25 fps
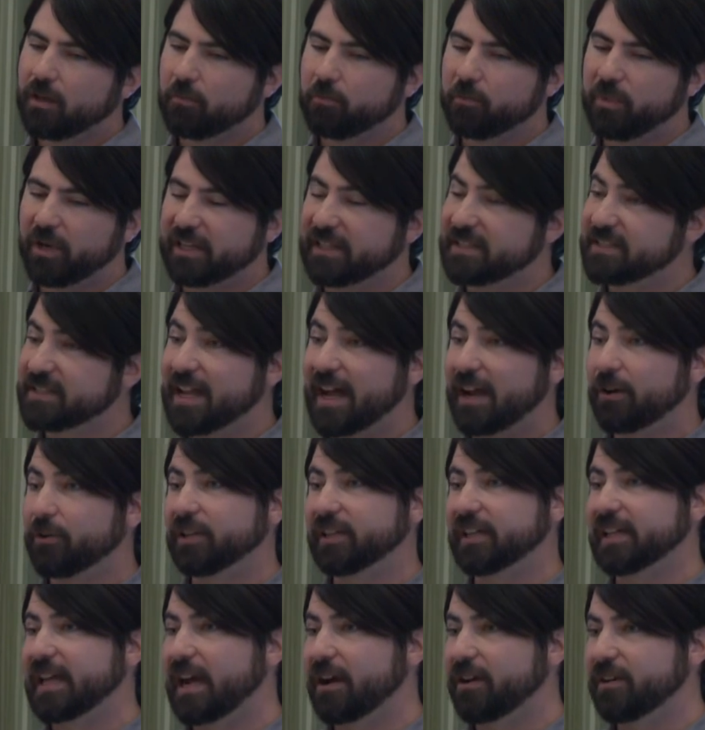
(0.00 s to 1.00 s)
but it's not
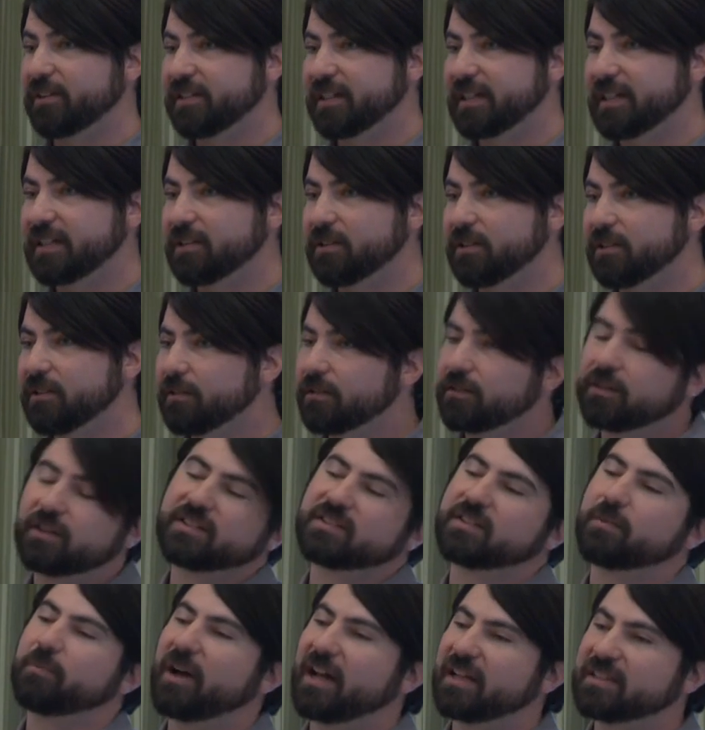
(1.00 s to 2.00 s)
really guaranteed.
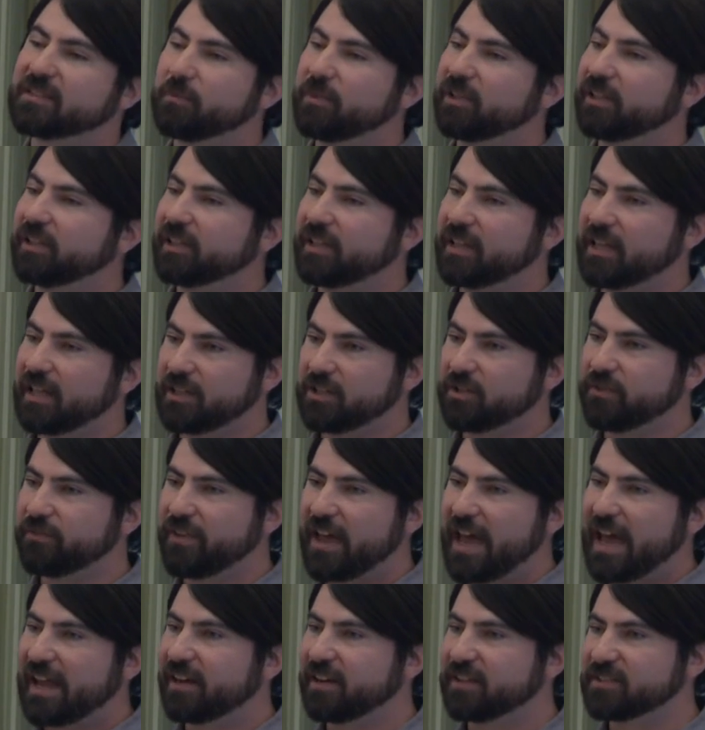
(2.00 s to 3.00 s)
There's a possibility that
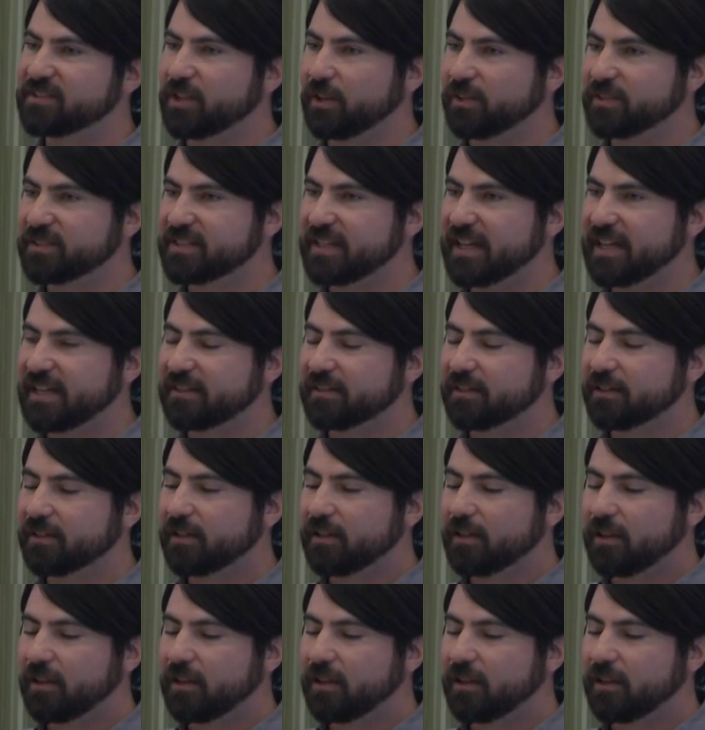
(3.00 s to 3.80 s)
you've added a salt state